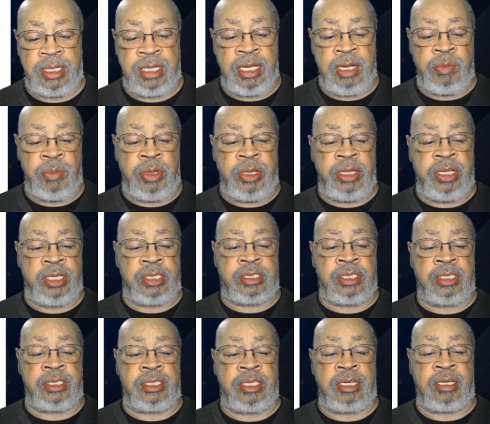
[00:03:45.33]
but this
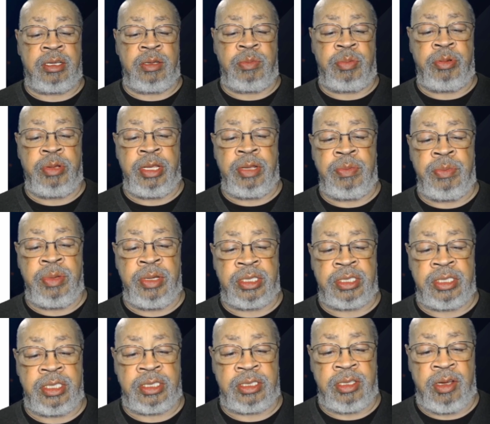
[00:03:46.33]
is a complete
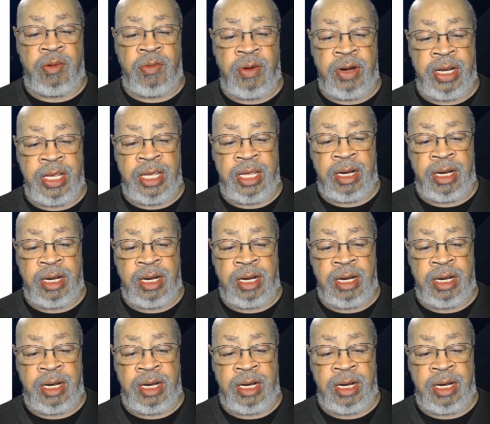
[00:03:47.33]
business already in